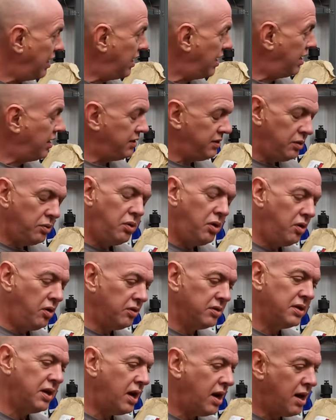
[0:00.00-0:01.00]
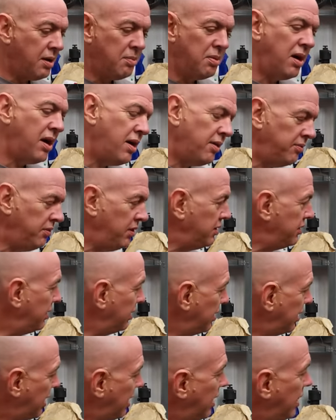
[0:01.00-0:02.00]
Uh, it's all hooked up, half nuts
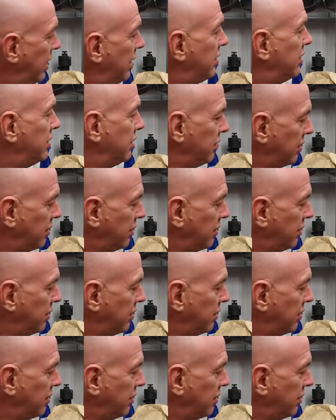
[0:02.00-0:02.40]
engaged,